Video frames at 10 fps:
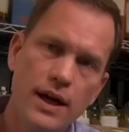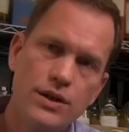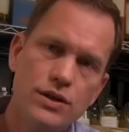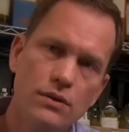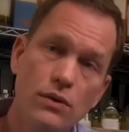
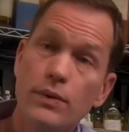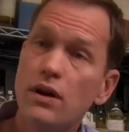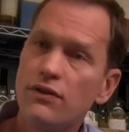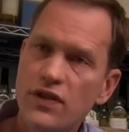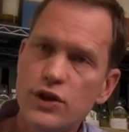aged in what we
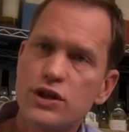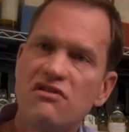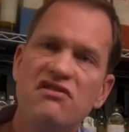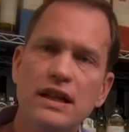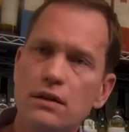call first
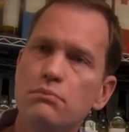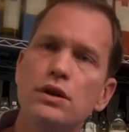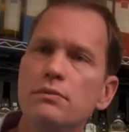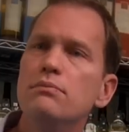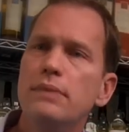fill
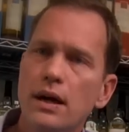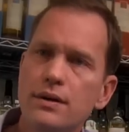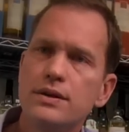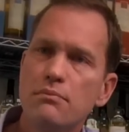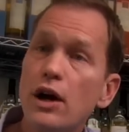bourbon
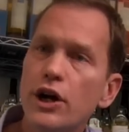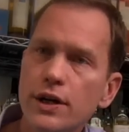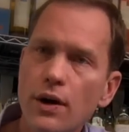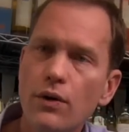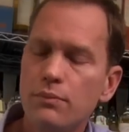barrels,
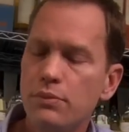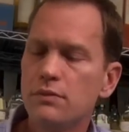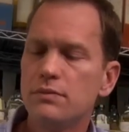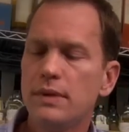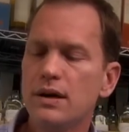American oak
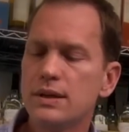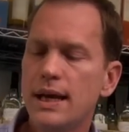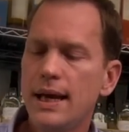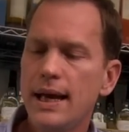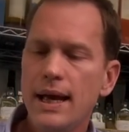bourbon barrels.
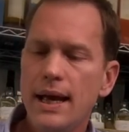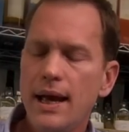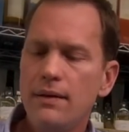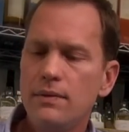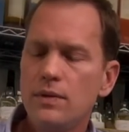
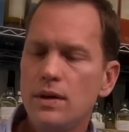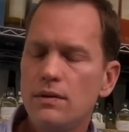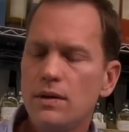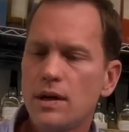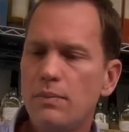
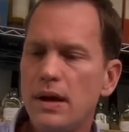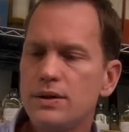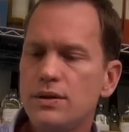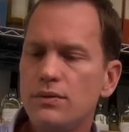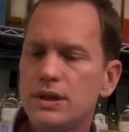And
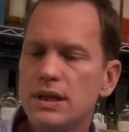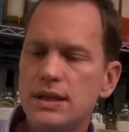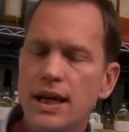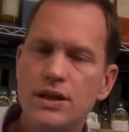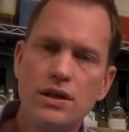compared to
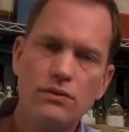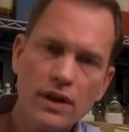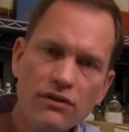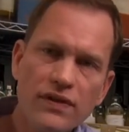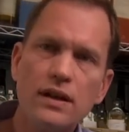whiskies aged in
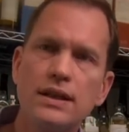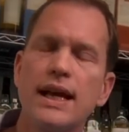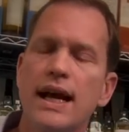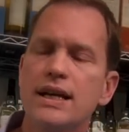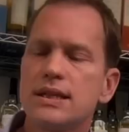refilled
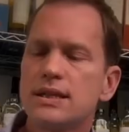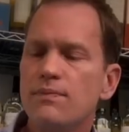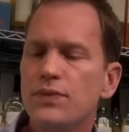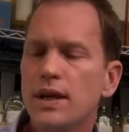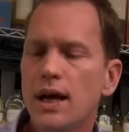casks,
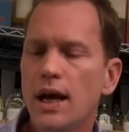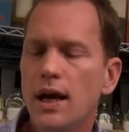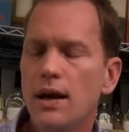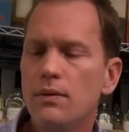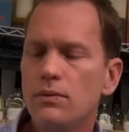
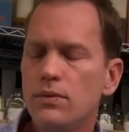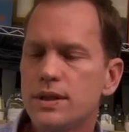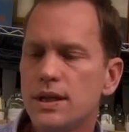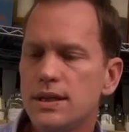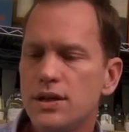
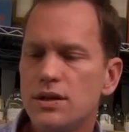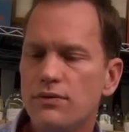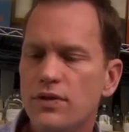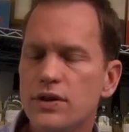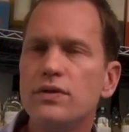whiskies aged
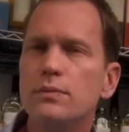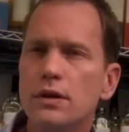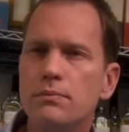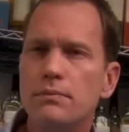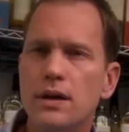in first fill
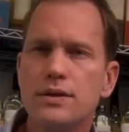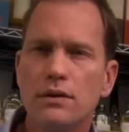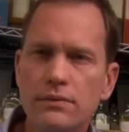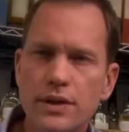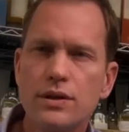bourbon barrels are
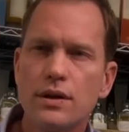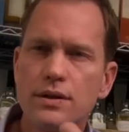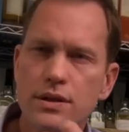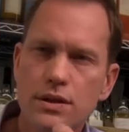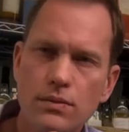richer,
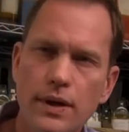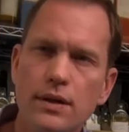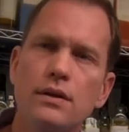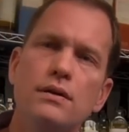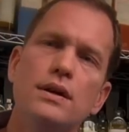
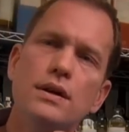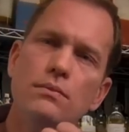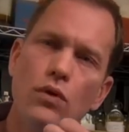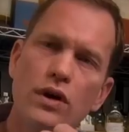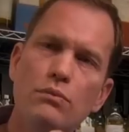sweeter,
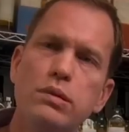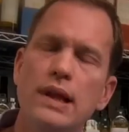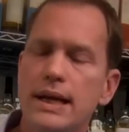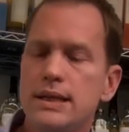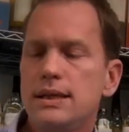more
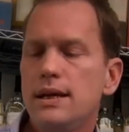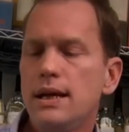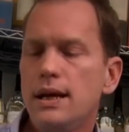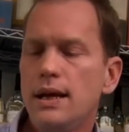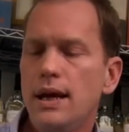complex.
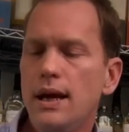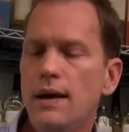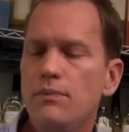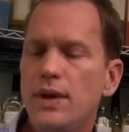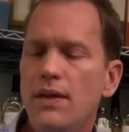
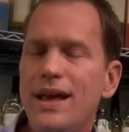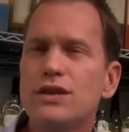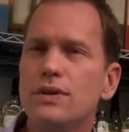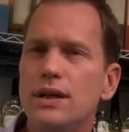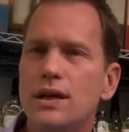And
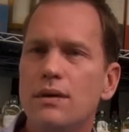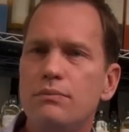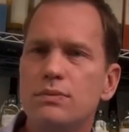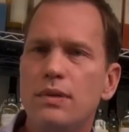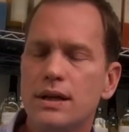that's really the
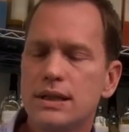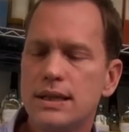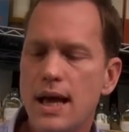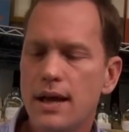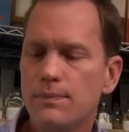Compass Box
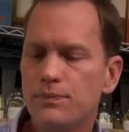style.